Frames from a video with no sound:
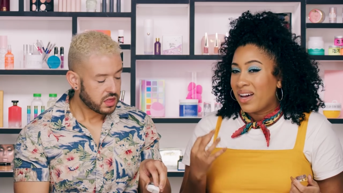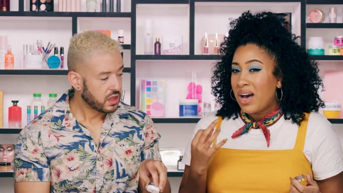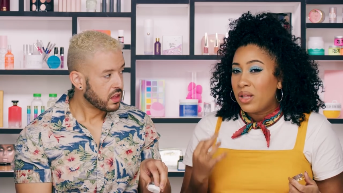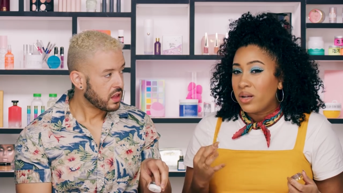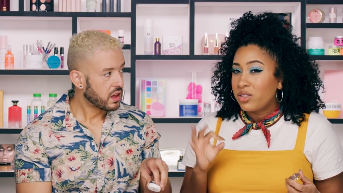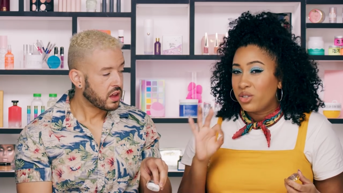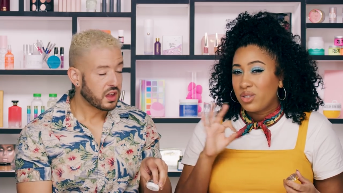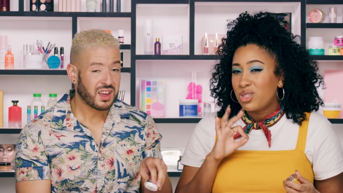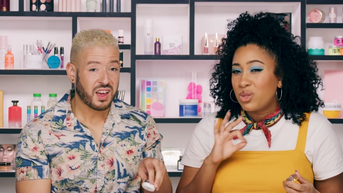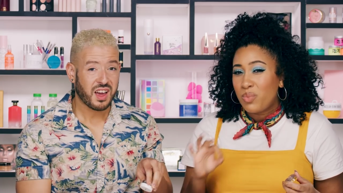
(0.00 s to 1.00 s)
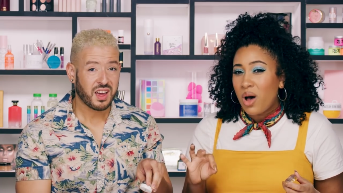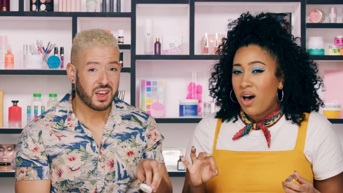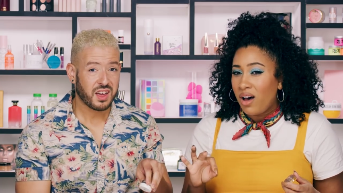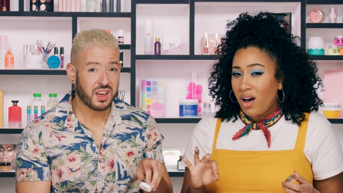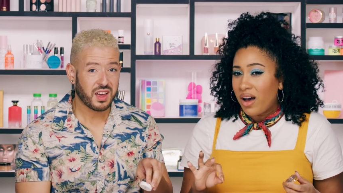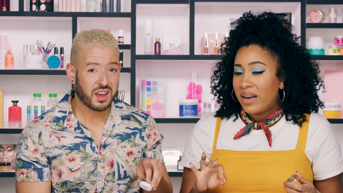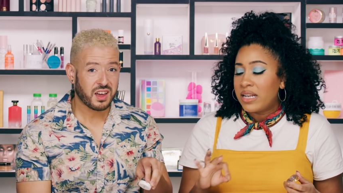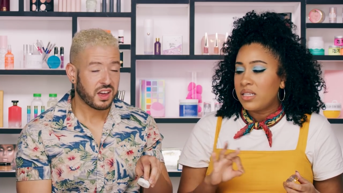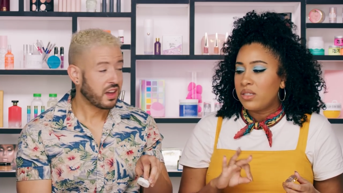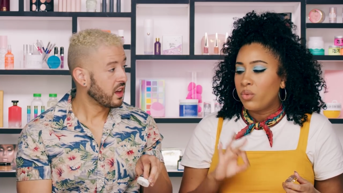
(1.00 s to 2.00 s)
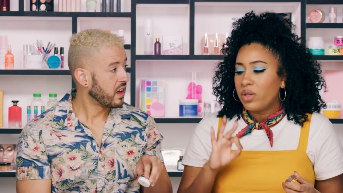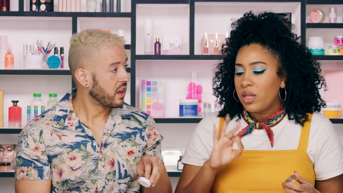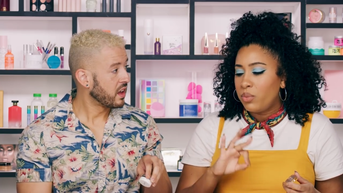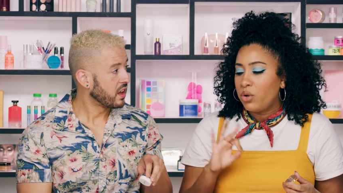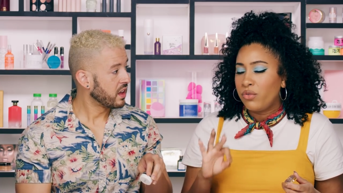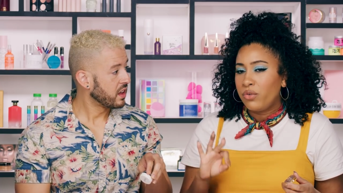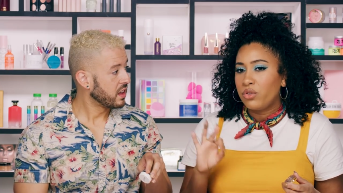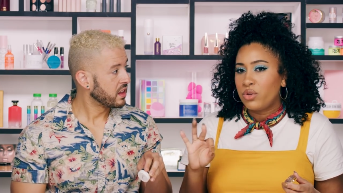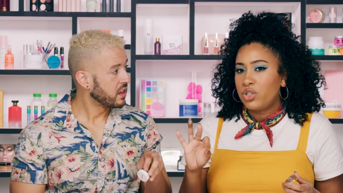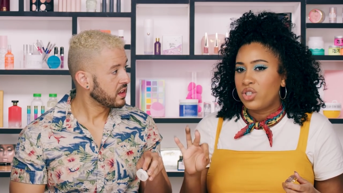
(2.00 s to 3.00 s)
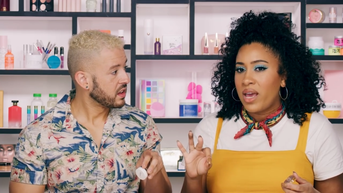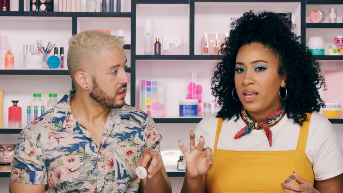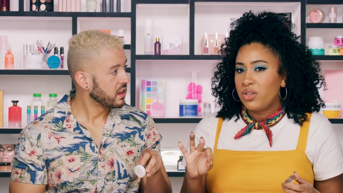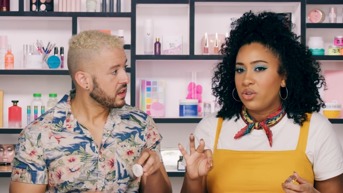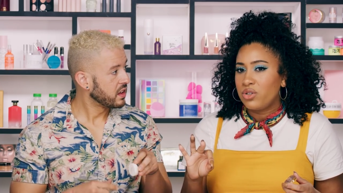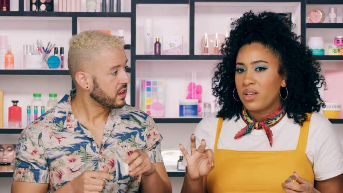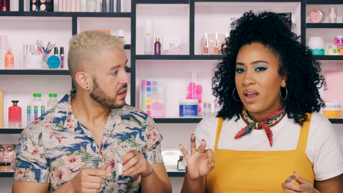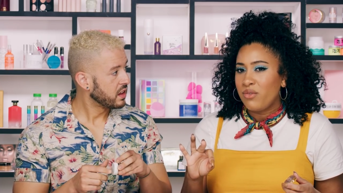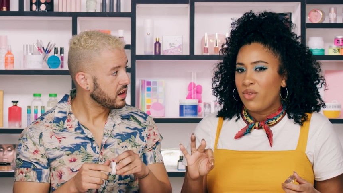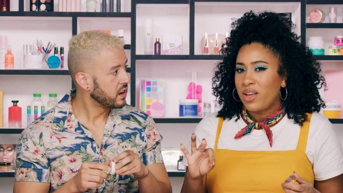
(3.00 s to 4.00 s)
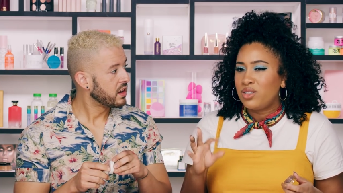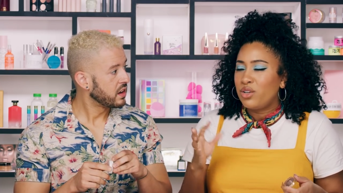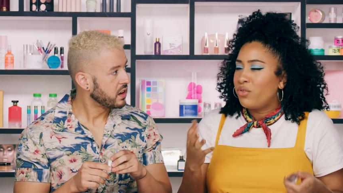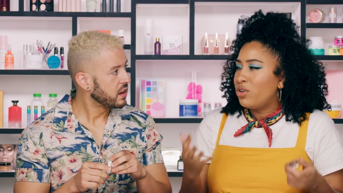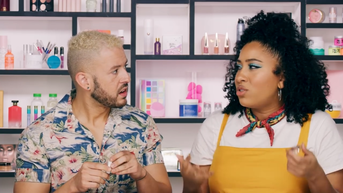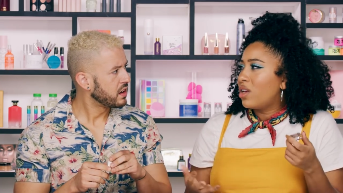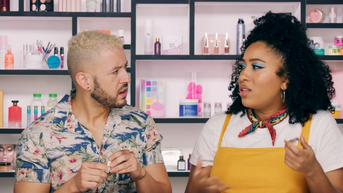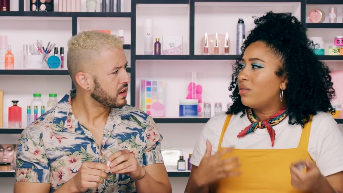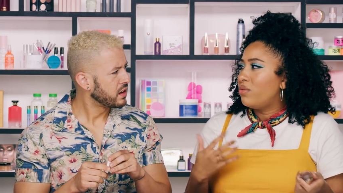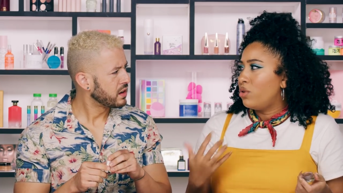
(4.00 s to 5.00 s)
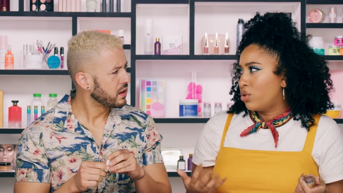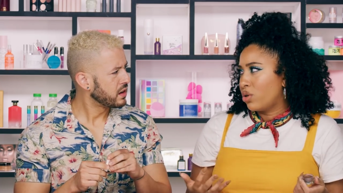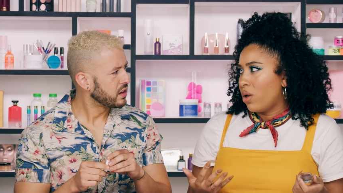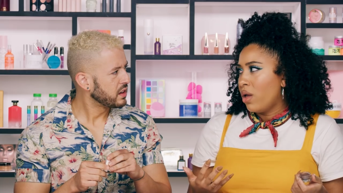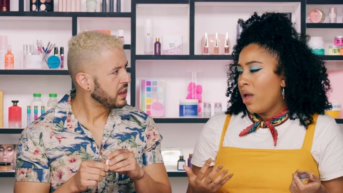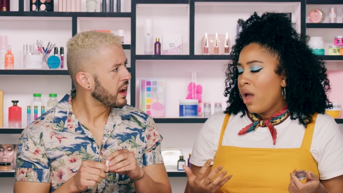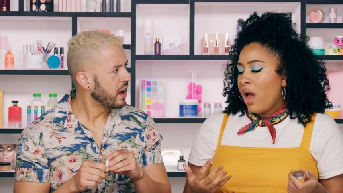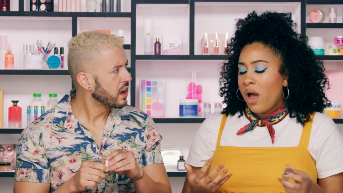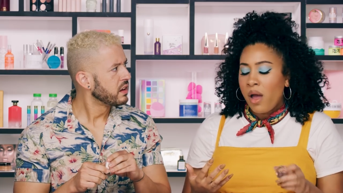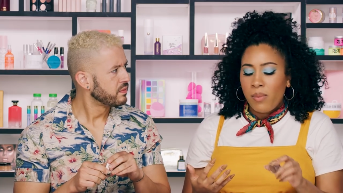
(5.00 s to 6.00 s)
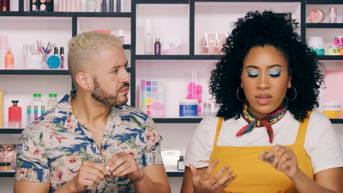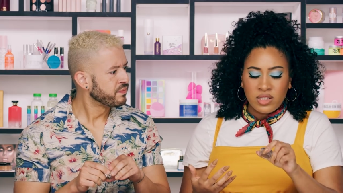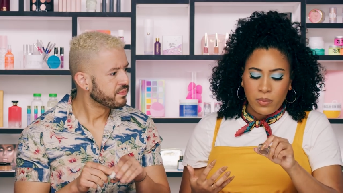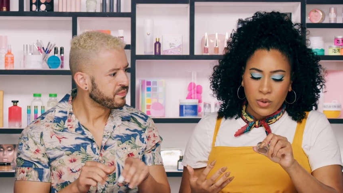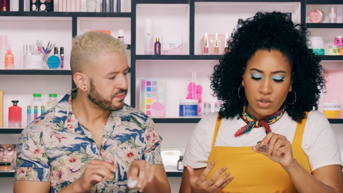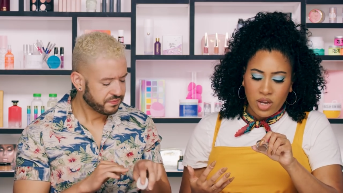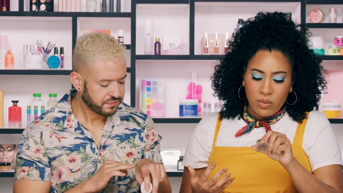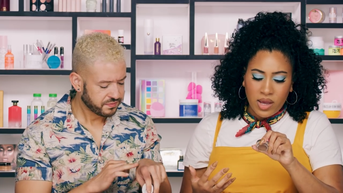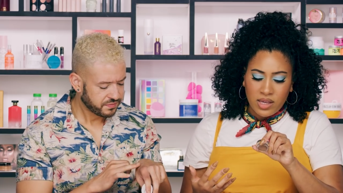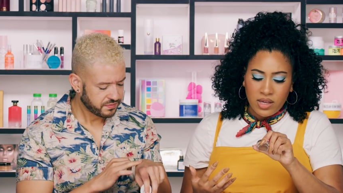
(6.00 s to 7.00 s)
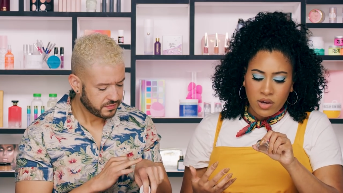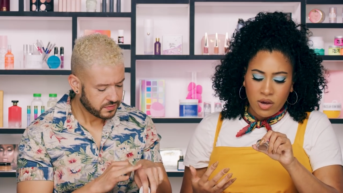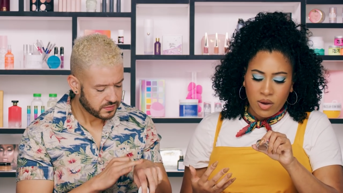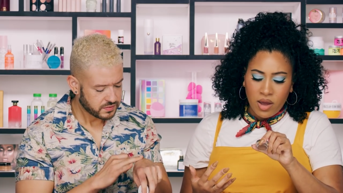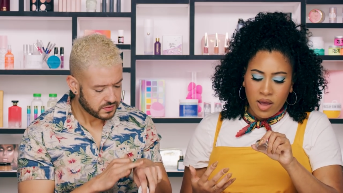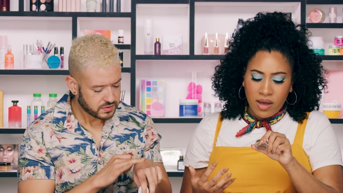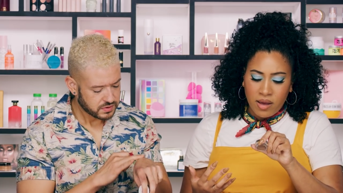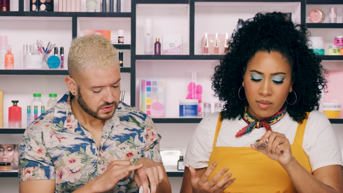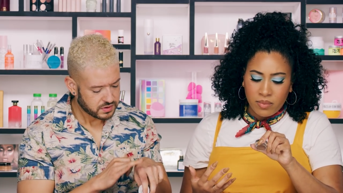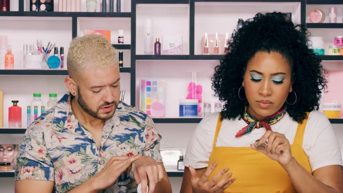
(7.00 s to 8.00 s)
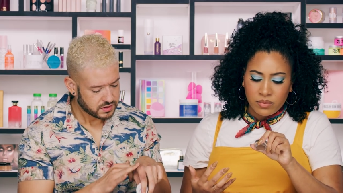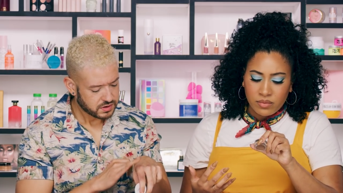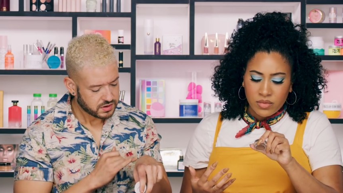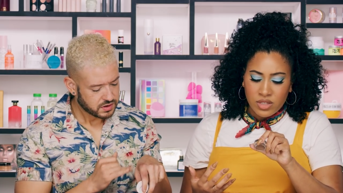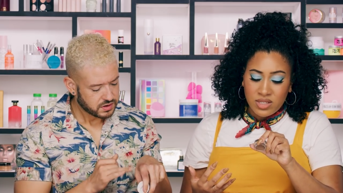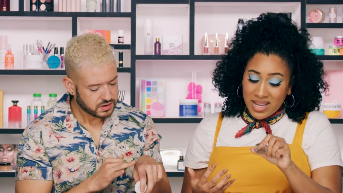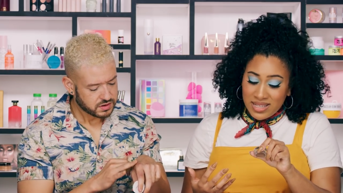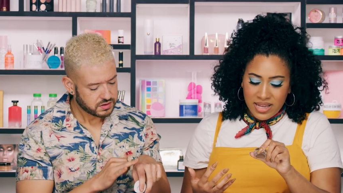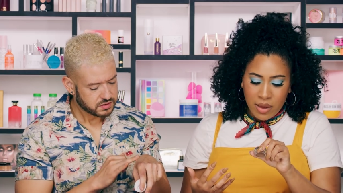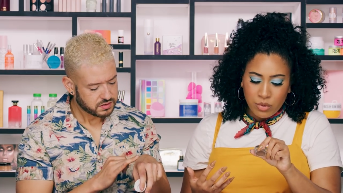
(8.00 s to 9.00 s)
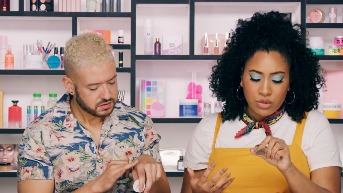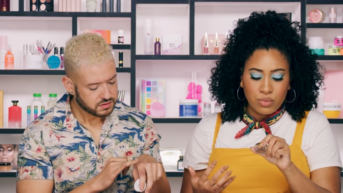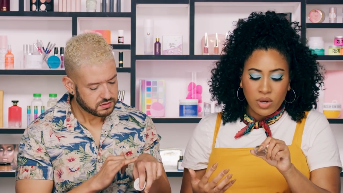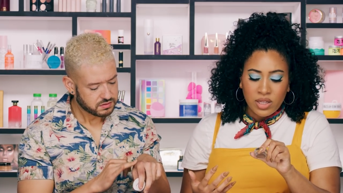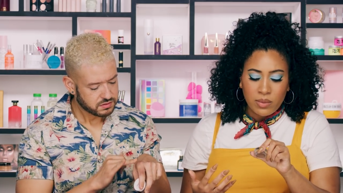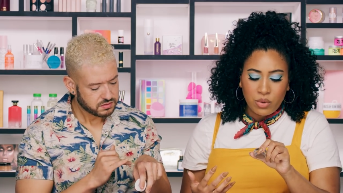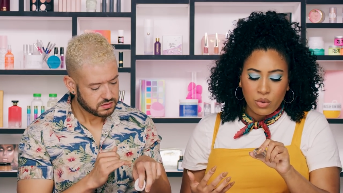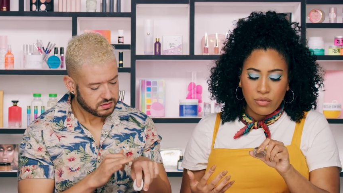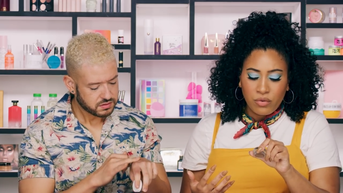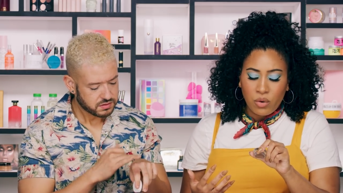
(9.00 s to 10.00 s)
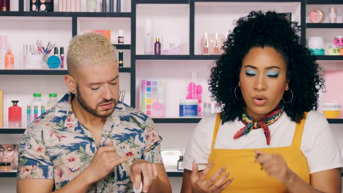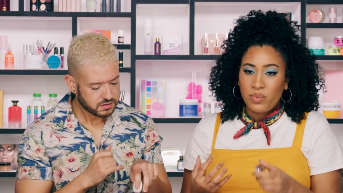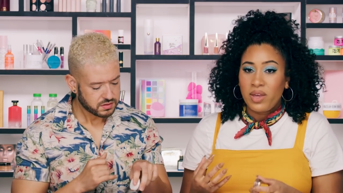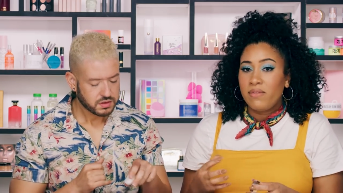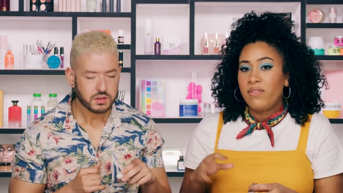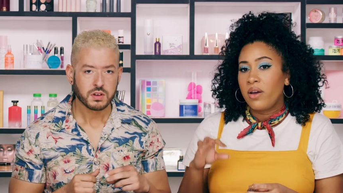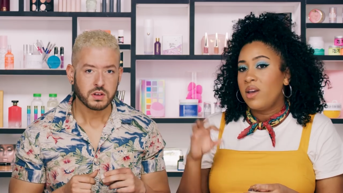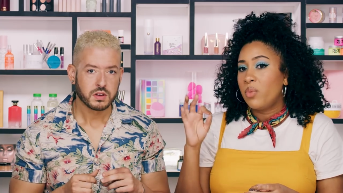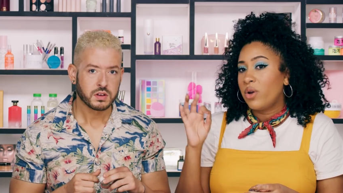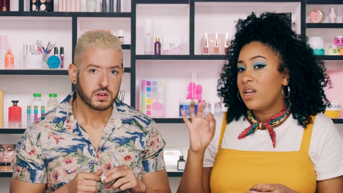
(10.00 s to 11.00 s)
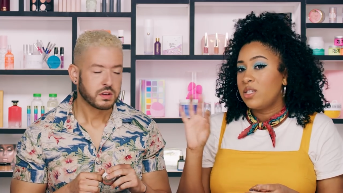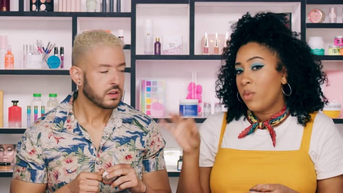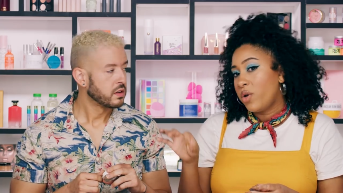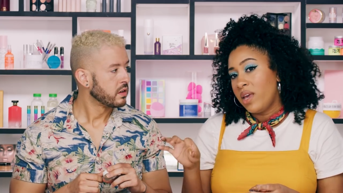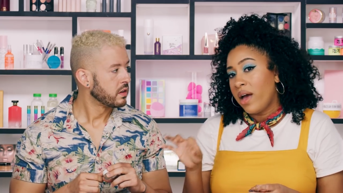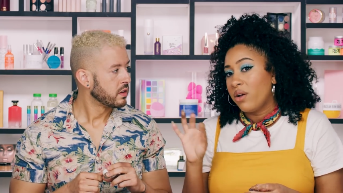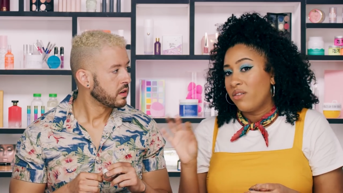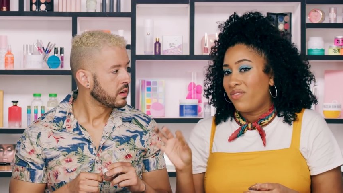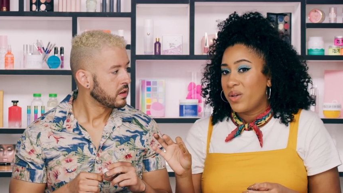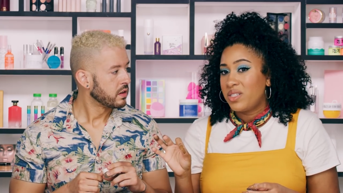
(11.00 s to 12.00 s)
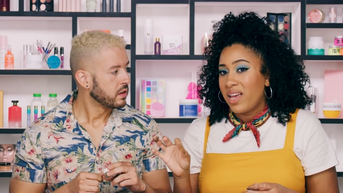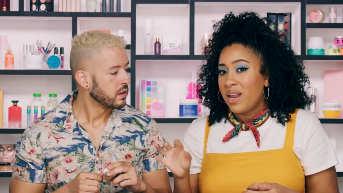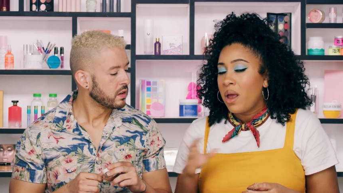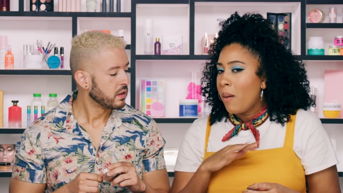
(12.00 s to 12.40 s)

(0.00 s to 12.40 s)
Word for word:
Speaker 1: the colors are just spot on. It's these really beautiful three shades that are just kind of like different shades of neutral. Yeah. Um, the deepest mm-hmm. shade right here, um, sunset, which is really beautiful, would be a very pretty smoky eye on a fair skin,